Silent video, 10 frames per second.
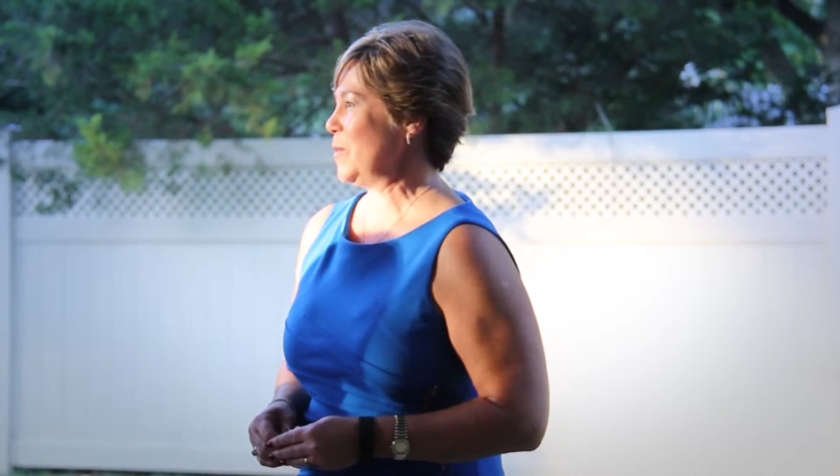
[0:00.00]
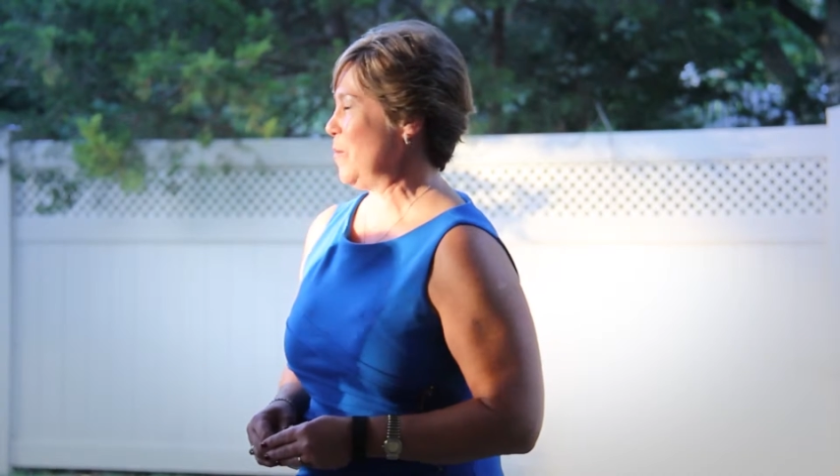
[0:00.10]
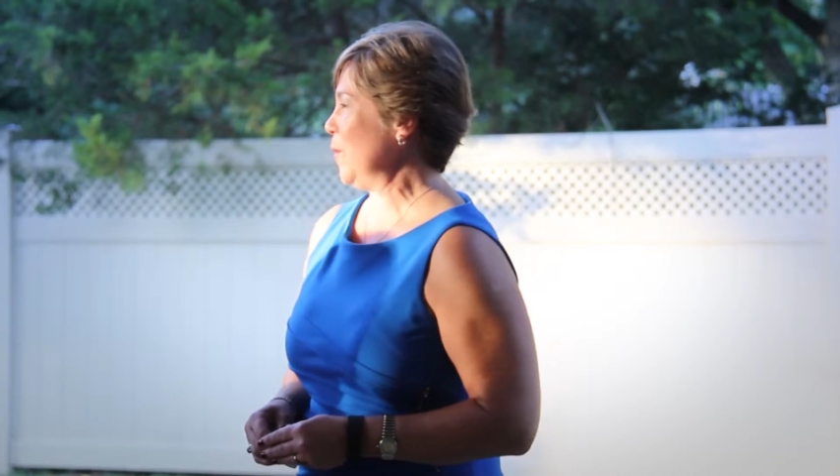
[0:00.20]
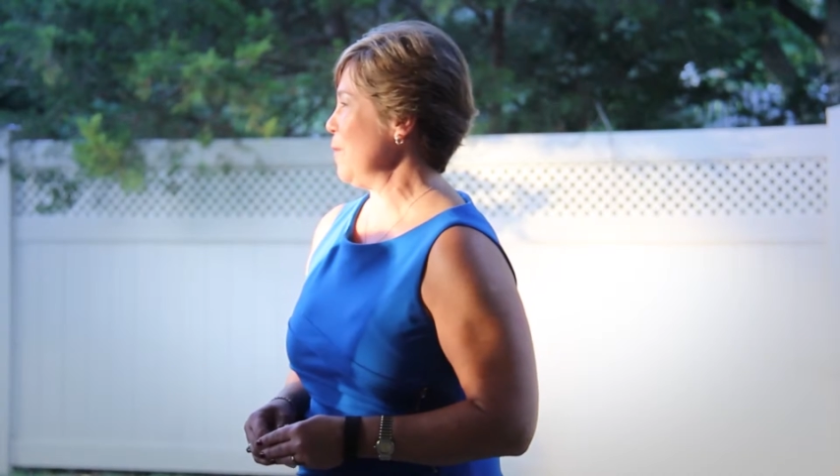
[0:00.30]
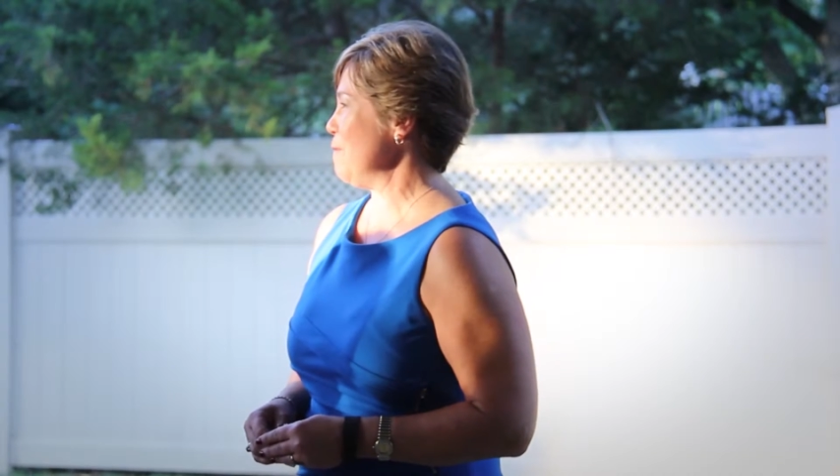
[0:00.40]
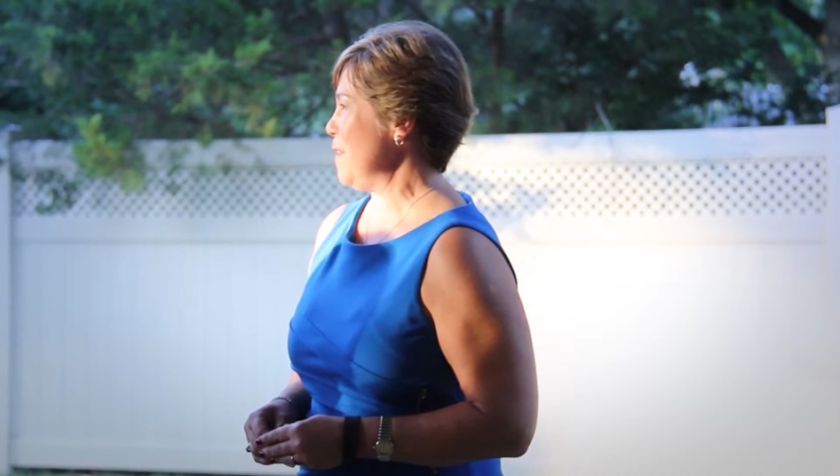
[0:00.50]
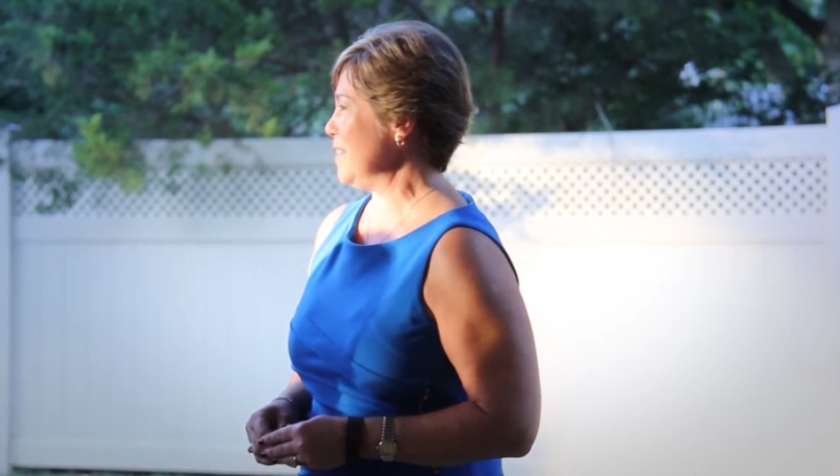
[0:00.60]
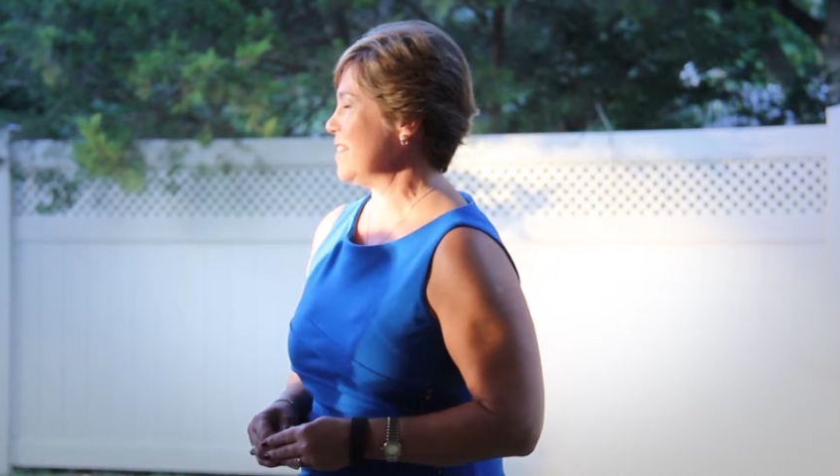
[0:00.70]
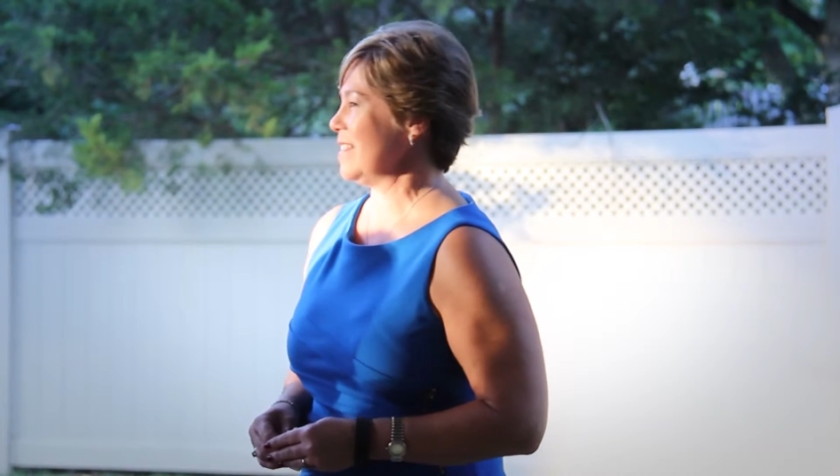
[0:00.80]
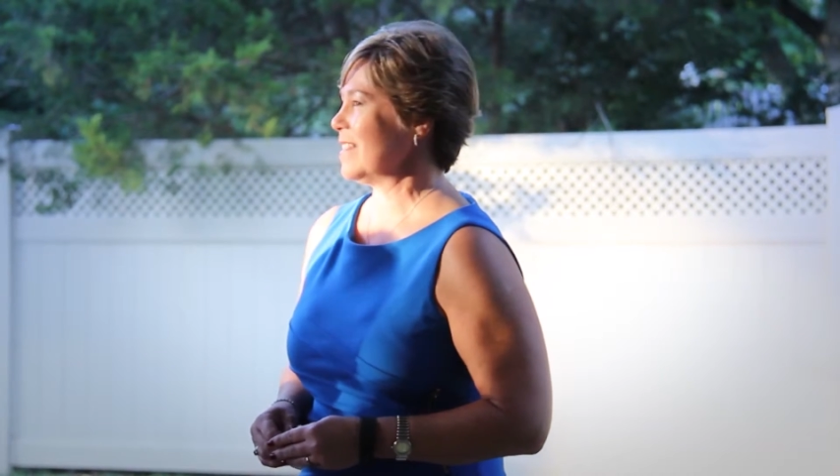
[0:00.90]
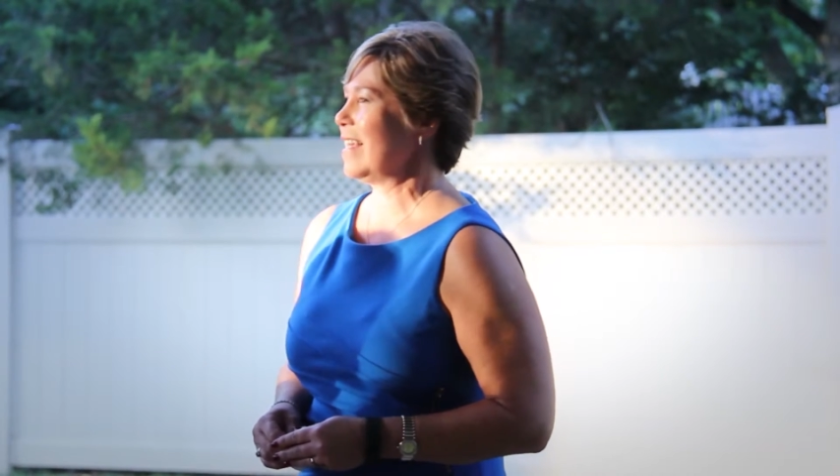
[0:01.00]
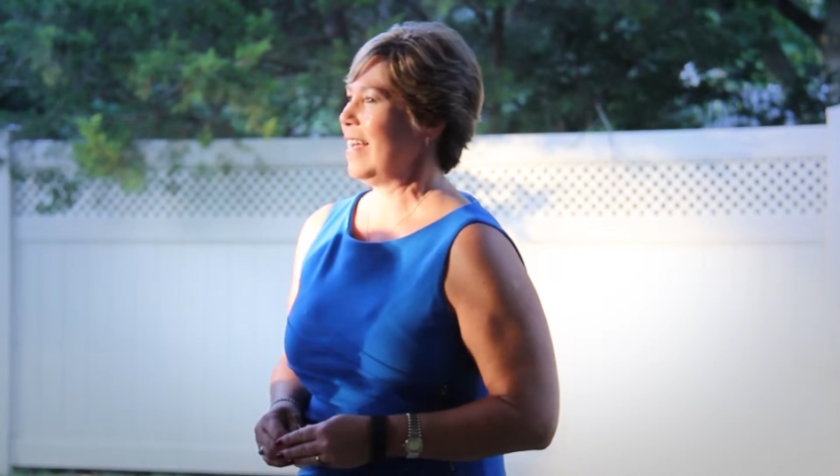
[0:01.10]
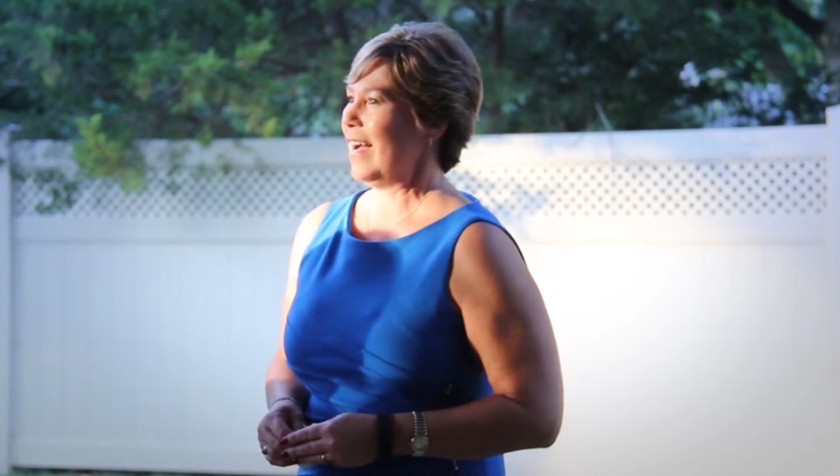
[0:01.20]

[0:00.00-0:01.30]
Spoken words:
supportive faces.